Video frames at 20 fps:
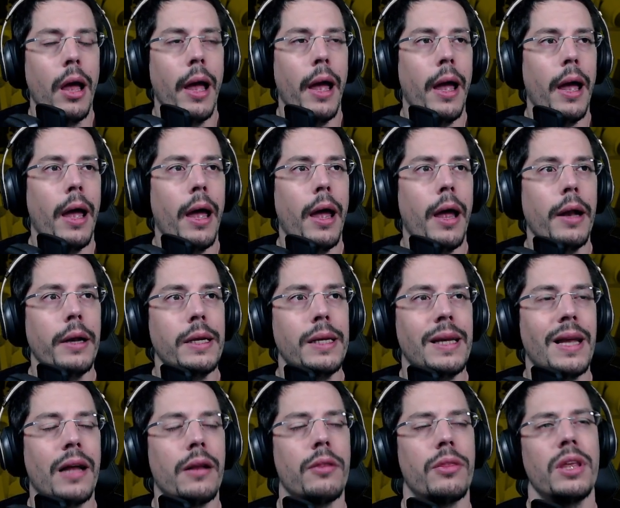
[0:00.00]
And
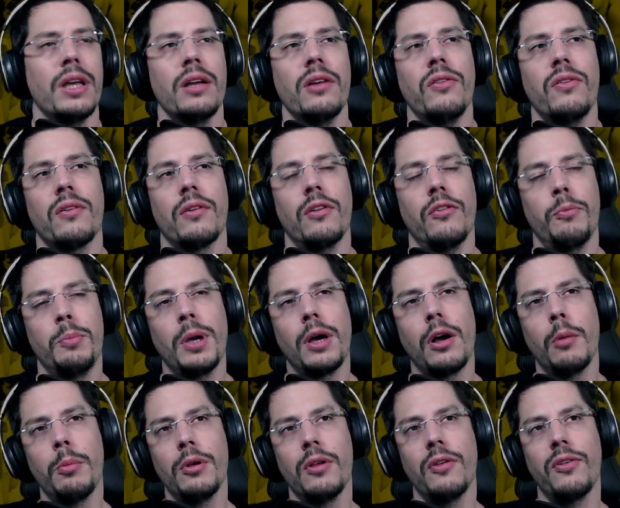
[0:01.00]
yeah, the thing is, Spear
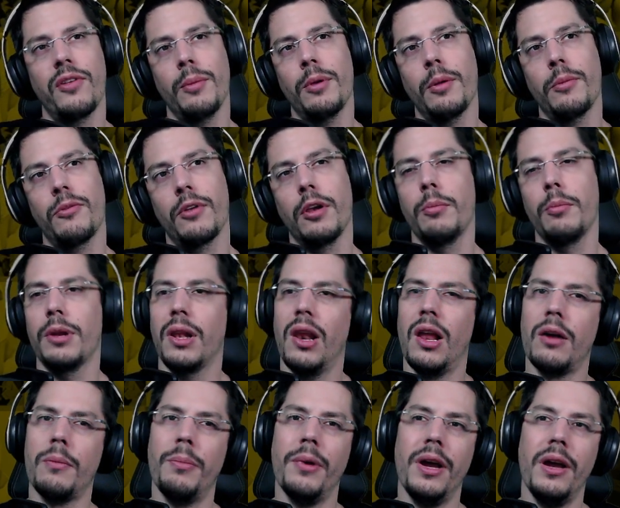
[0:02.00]
Goblin is sometimes a little bit
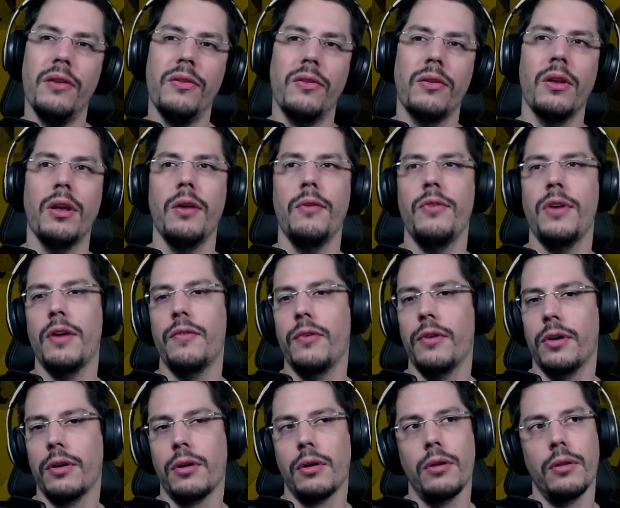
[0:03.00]
luck based. If
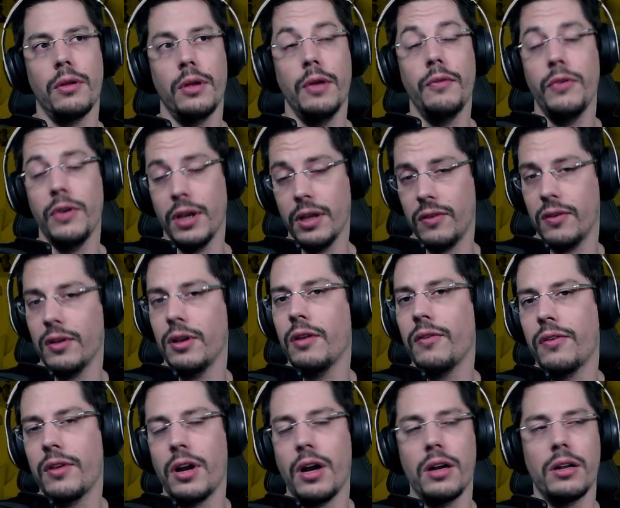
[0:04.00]
he hits at the
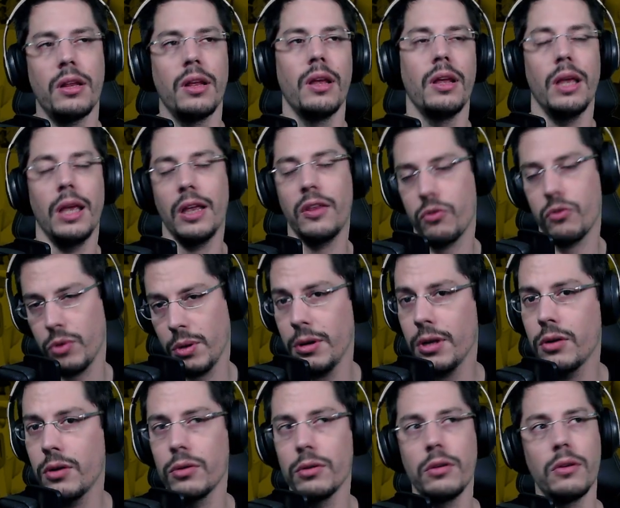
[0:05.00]
start, extremely
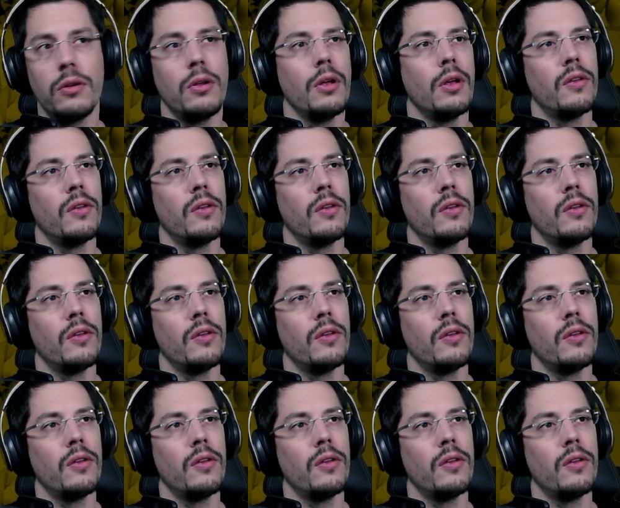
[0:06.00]
good.